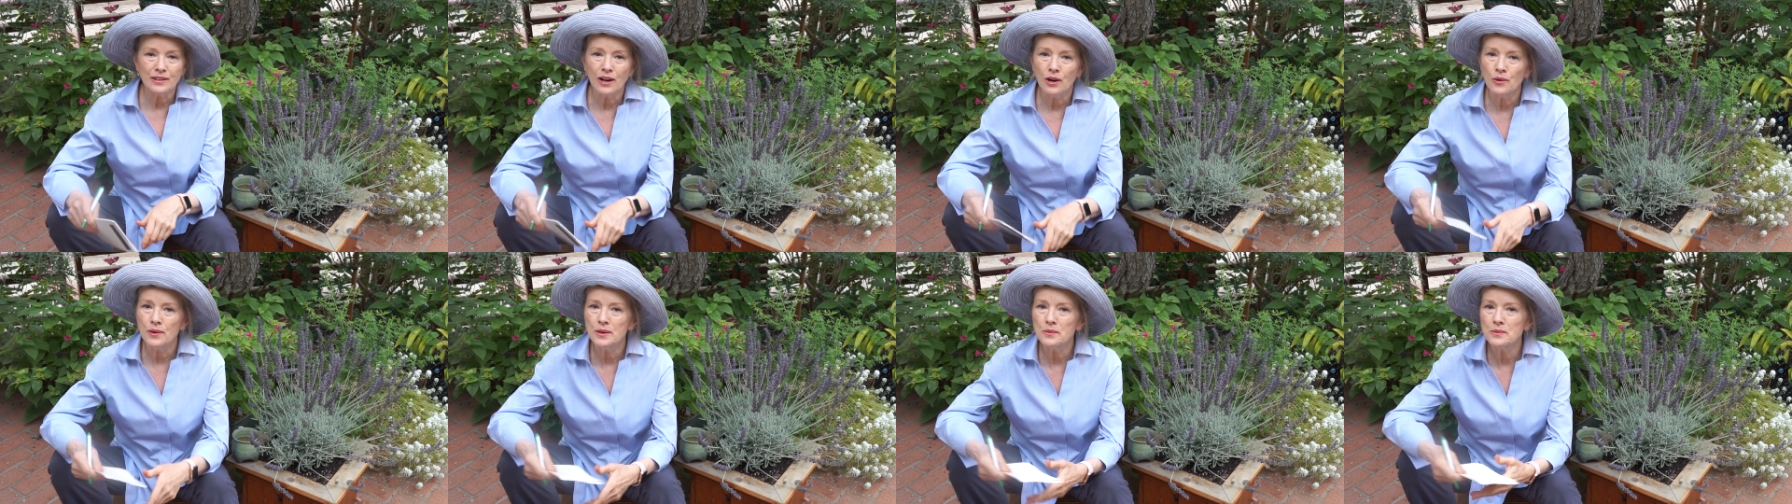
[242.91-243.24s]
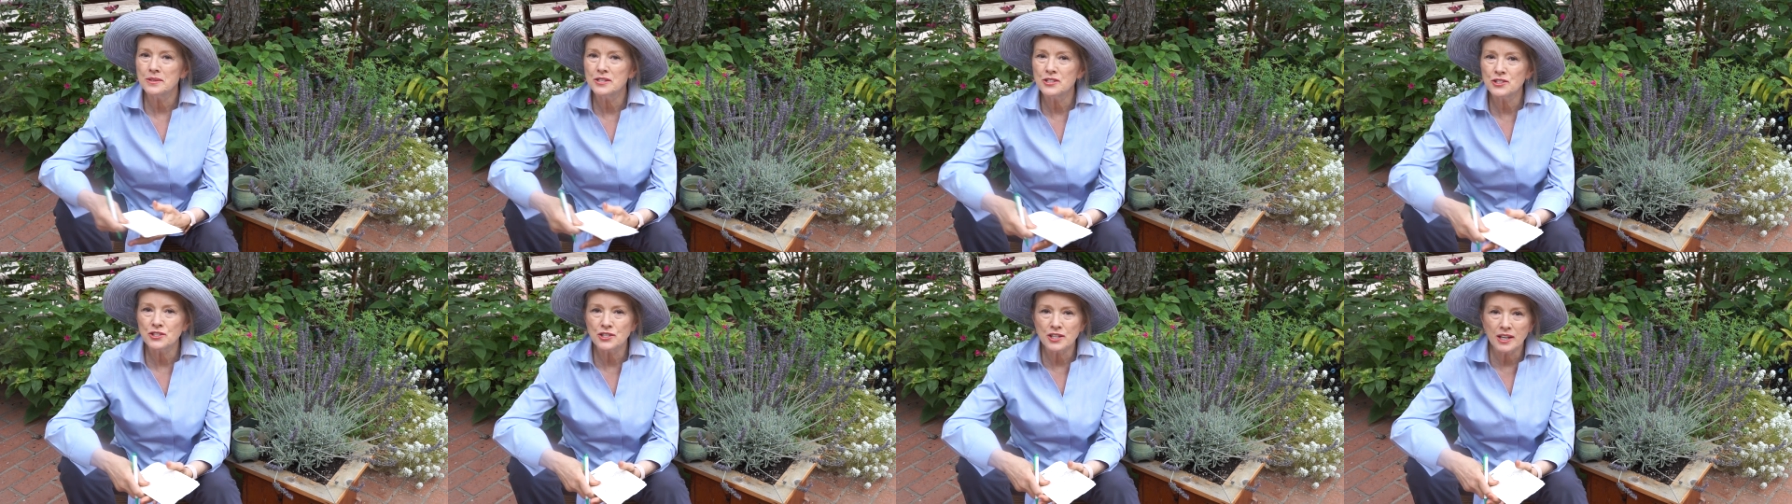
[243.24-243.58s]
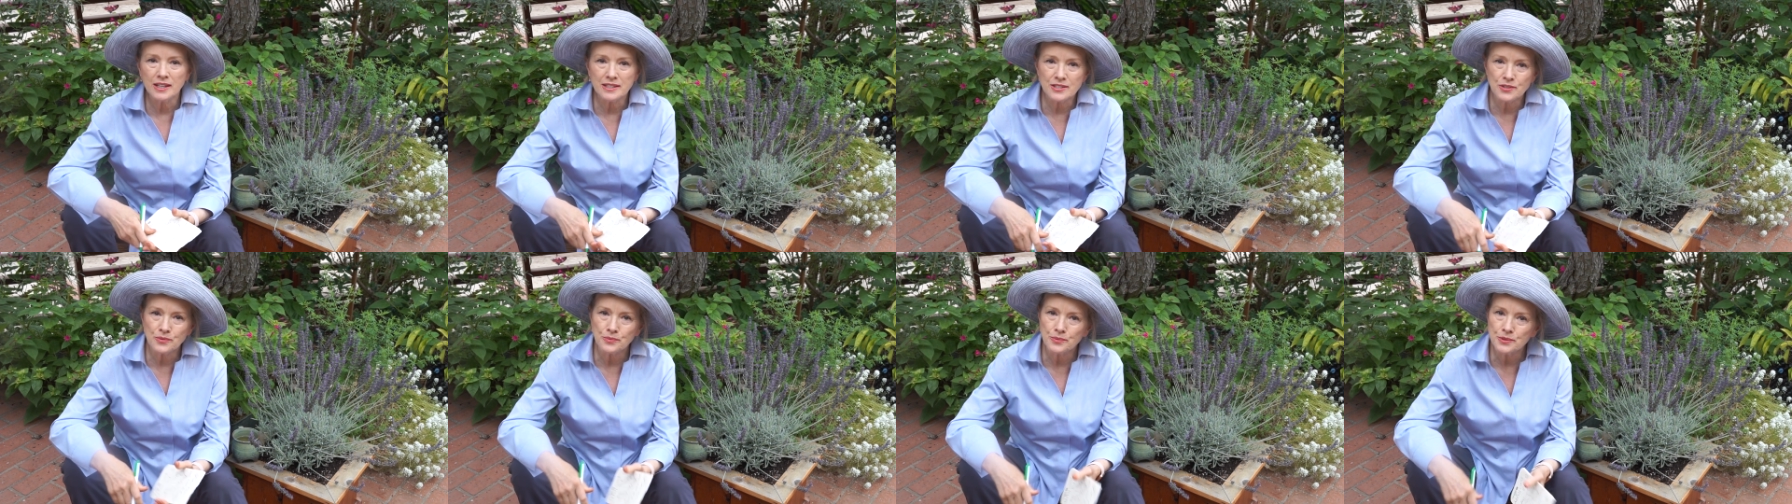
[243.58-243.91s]
know, it was
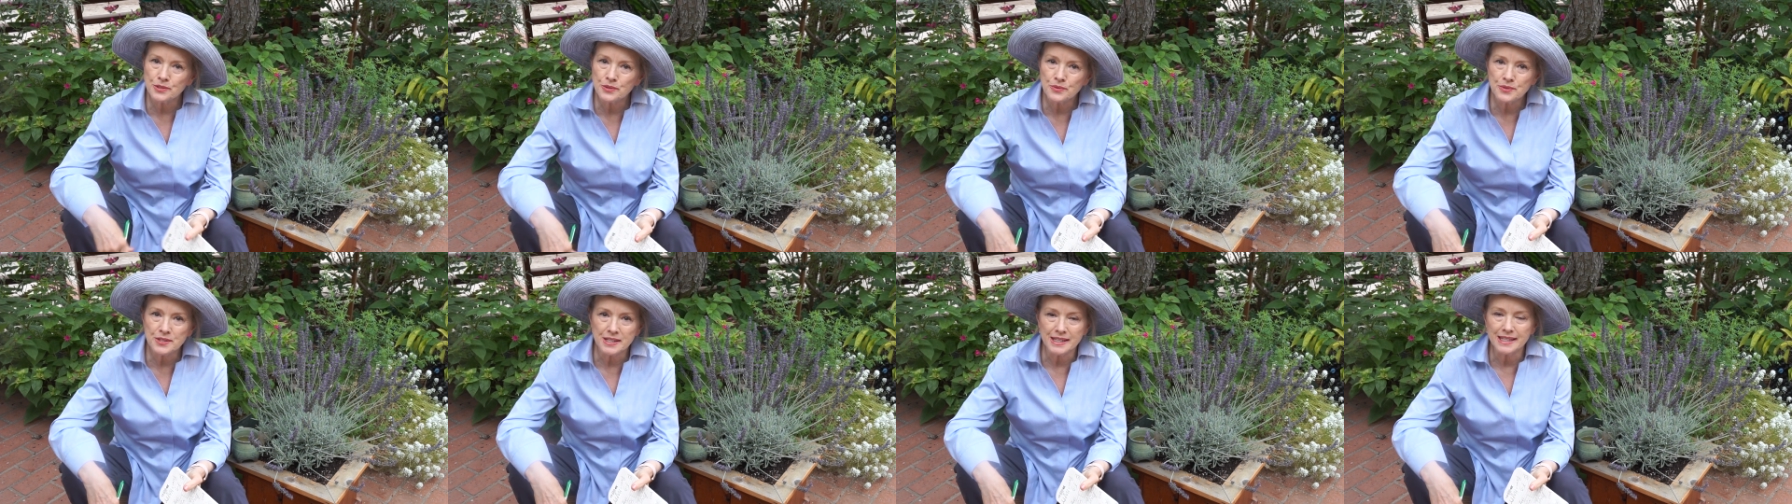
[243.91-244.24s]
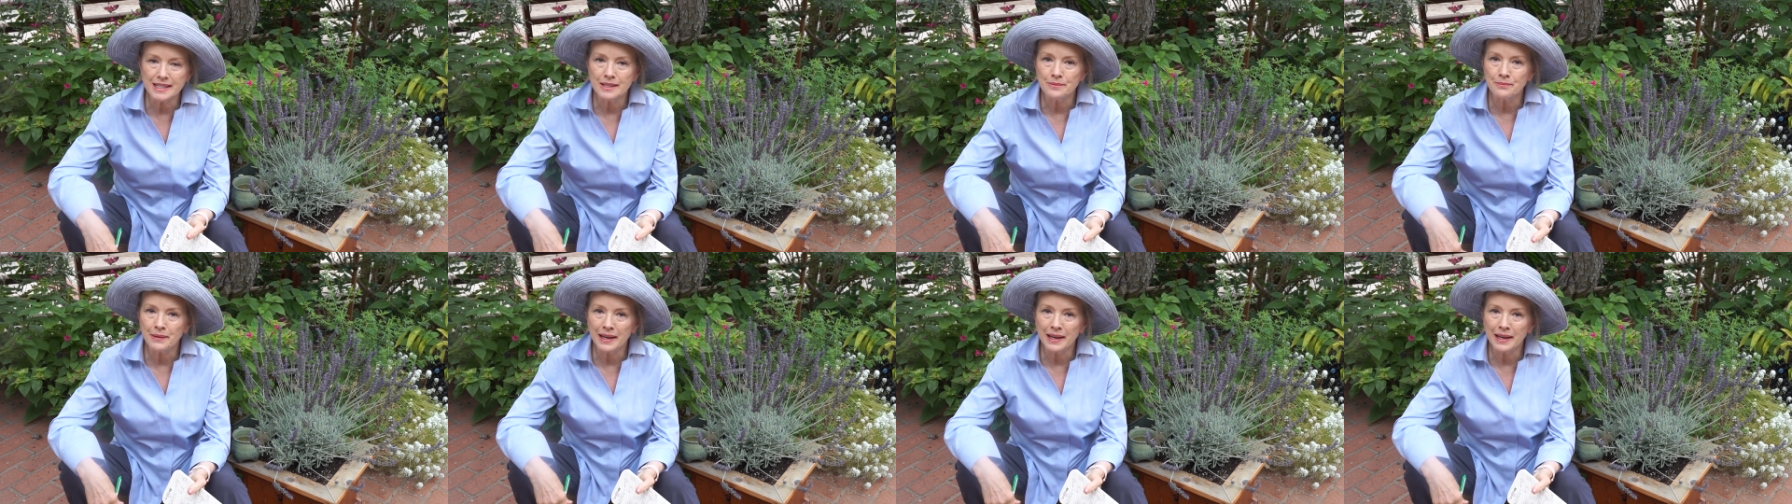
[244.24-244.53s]
just routine